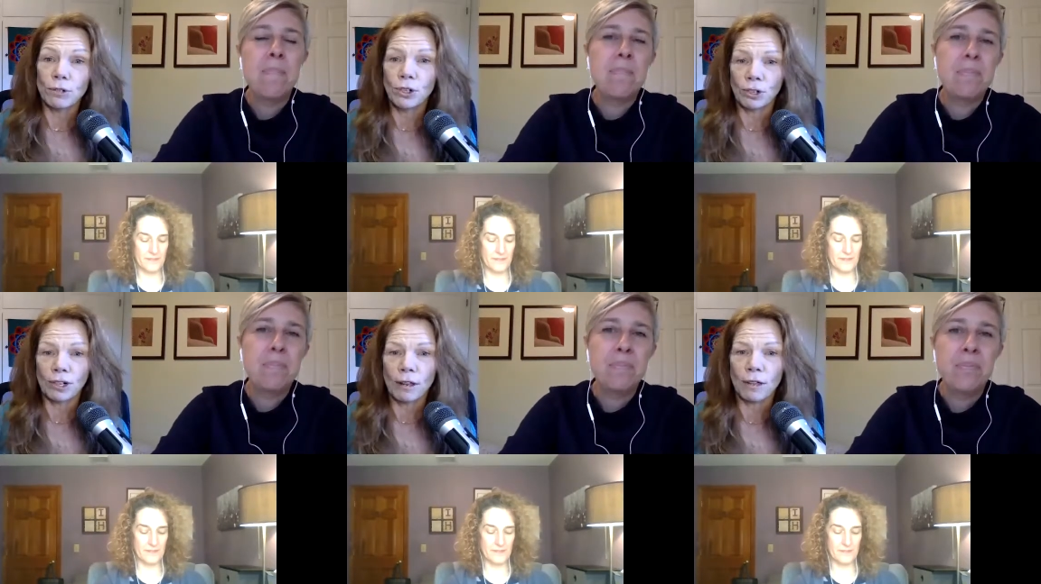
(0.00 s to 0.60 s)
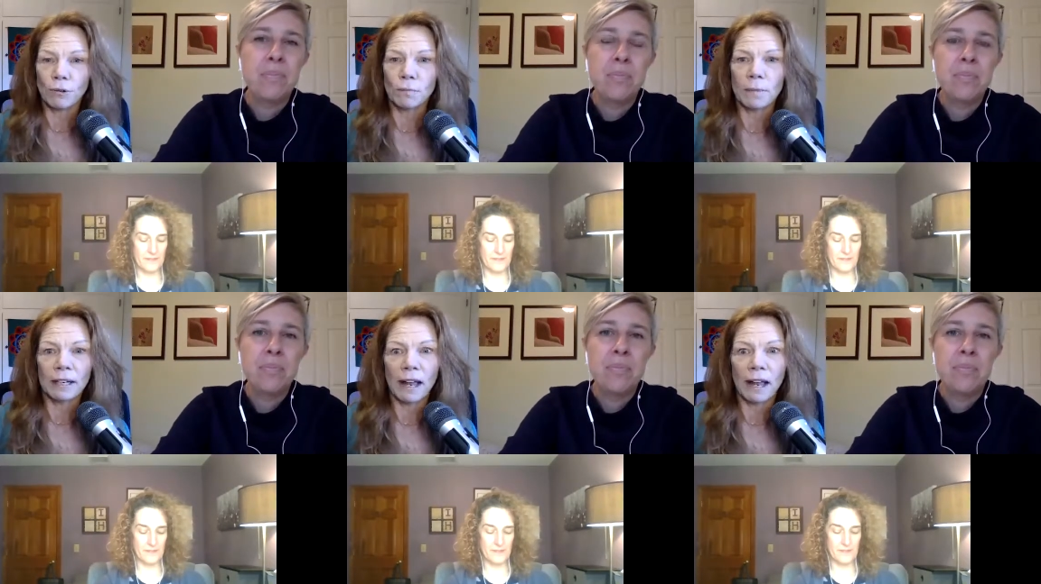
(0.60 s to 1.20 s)
Speaker 1: journey through
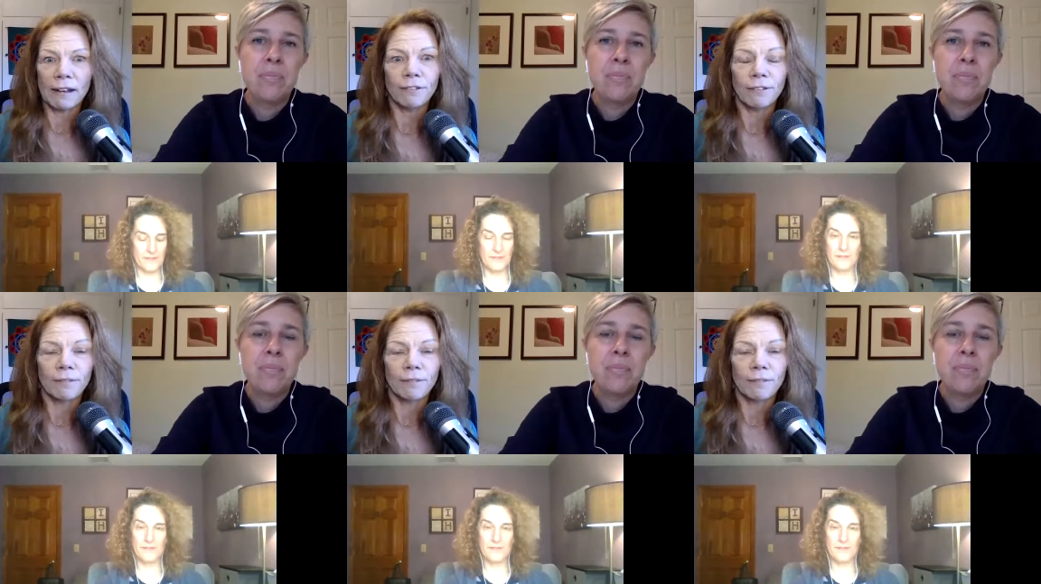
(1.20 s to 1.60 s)
midlife